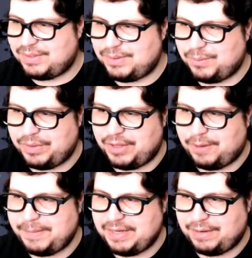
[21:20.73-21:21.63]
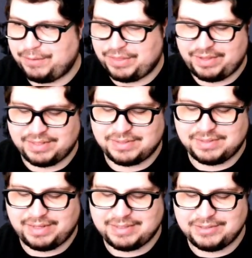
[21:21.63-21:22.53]
With the helmet and everything, it's
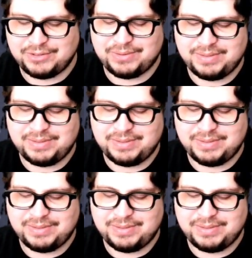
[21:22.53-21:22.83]
like, ooh.